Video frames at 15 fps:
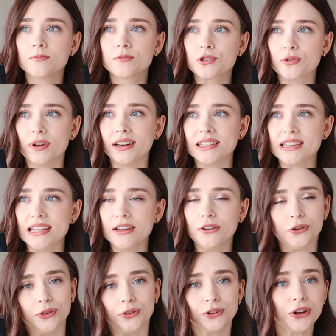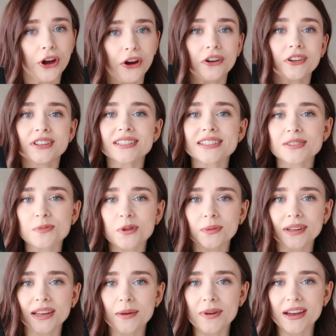trendy, or current is
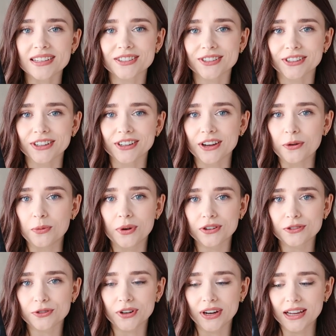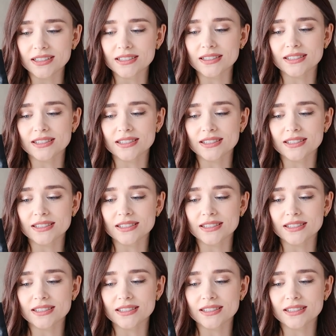probably a better word for it,